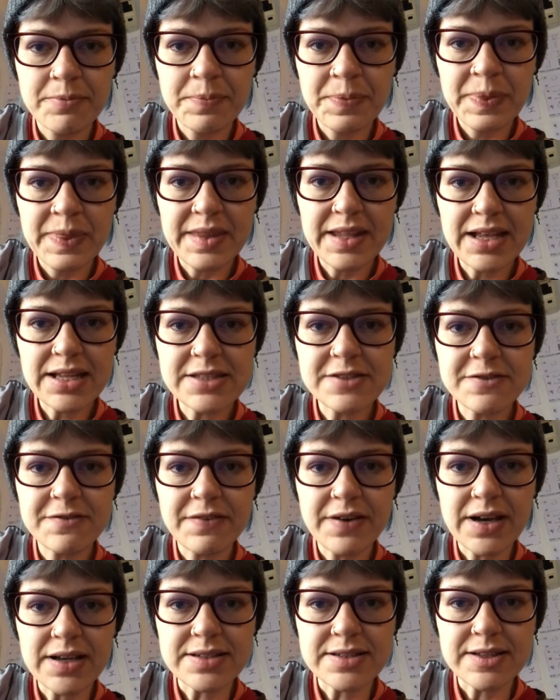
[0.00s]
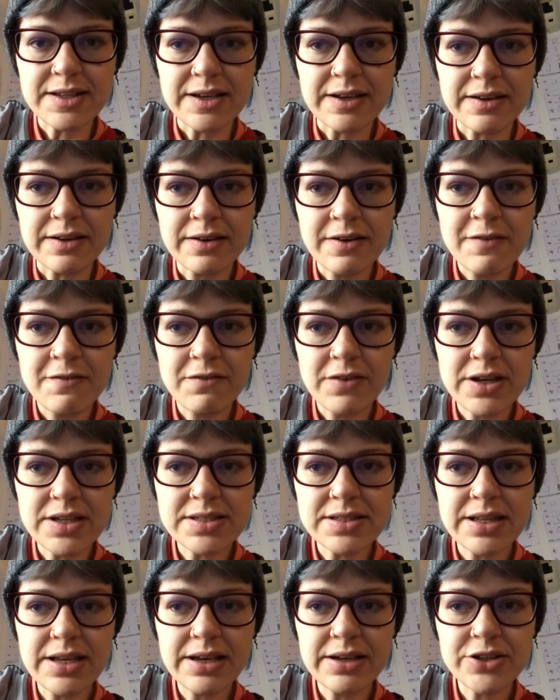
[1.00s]
That's fasting.
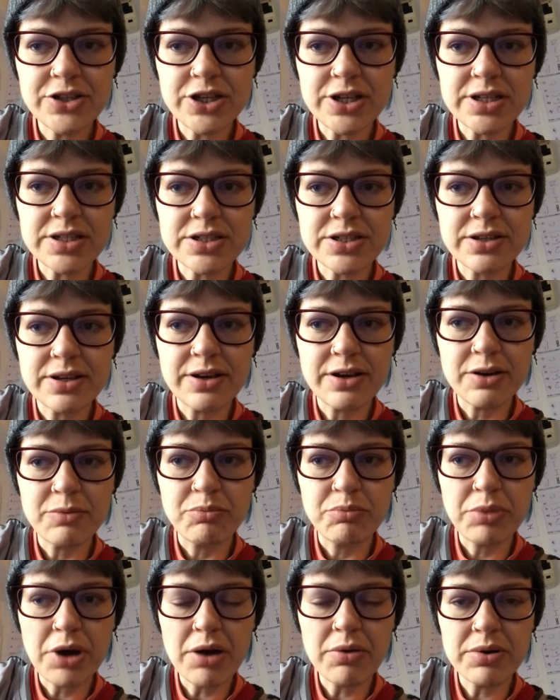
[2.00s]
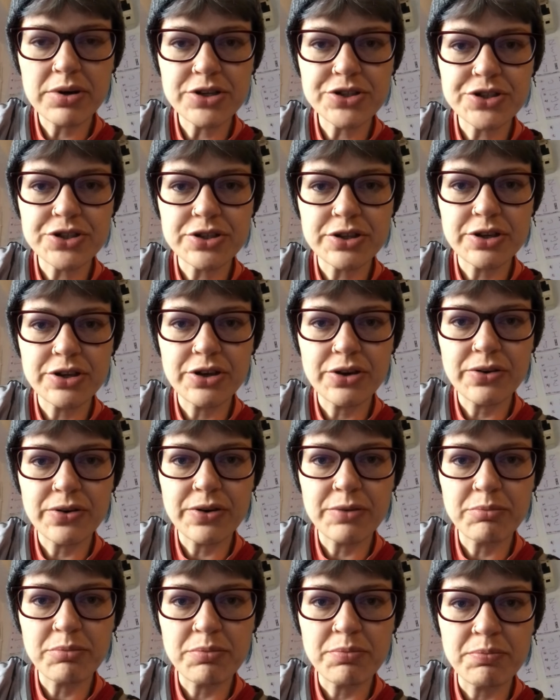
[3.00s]
Fasting just powers your
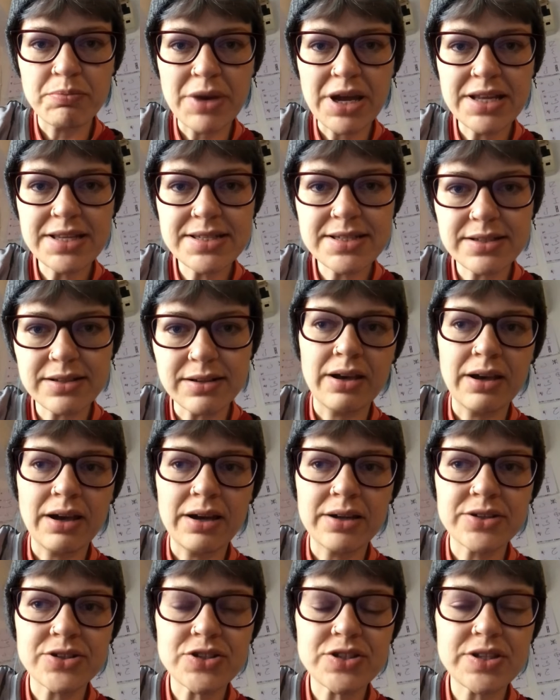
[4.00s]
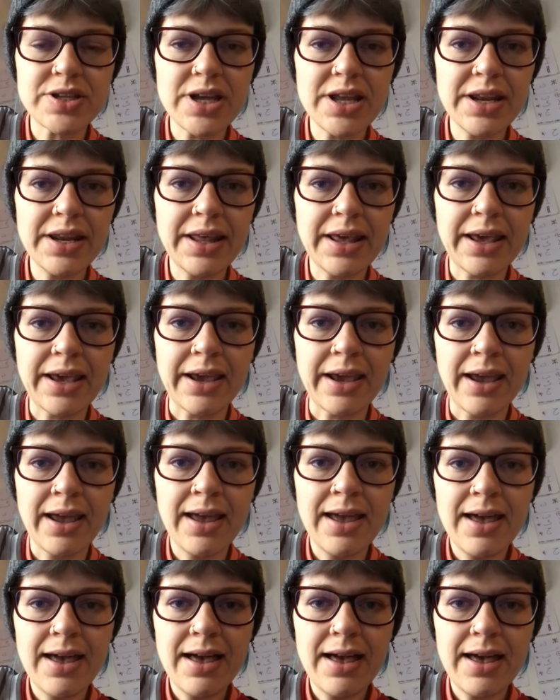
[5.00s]
mental understanding
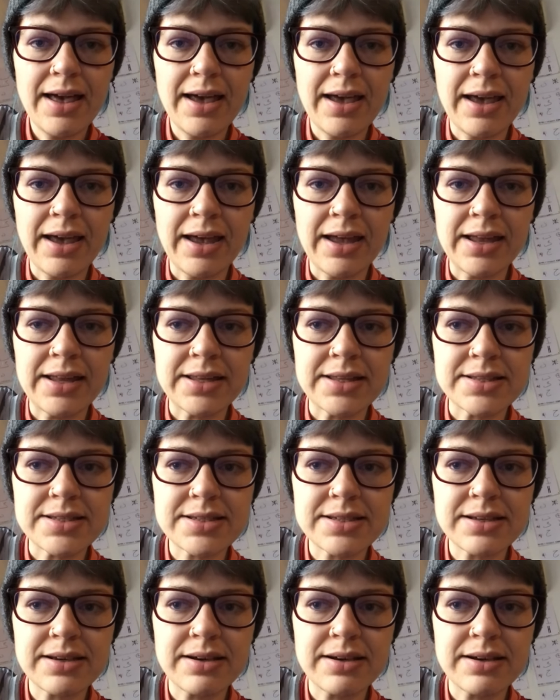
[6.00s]
and